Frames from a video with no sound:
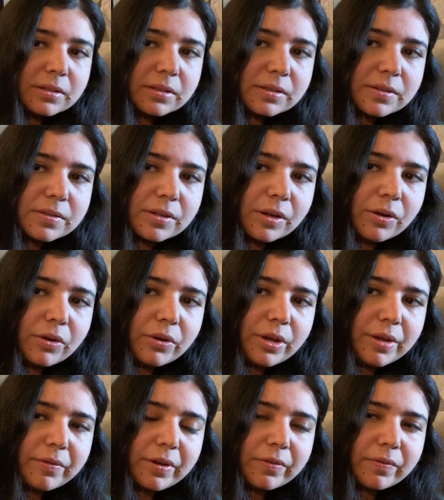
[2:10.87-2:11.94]
So
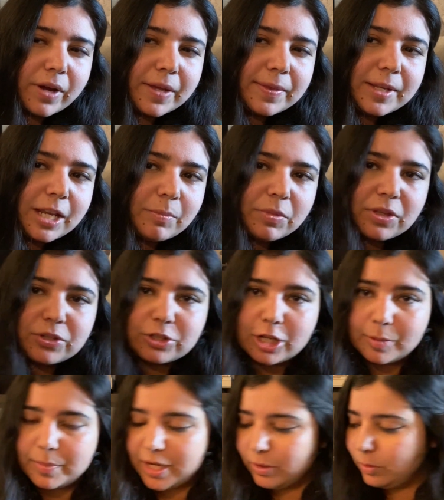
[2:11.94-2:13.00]
if I find the name of the shop,
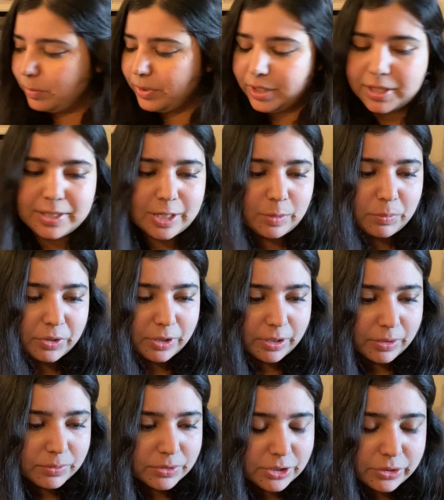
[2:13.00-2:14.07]
I will put it down below
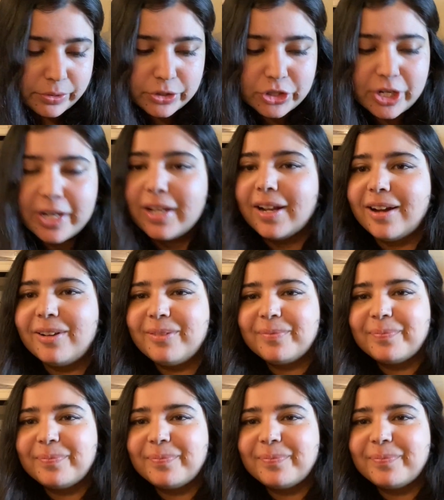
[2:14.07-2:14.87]
so you could check it out.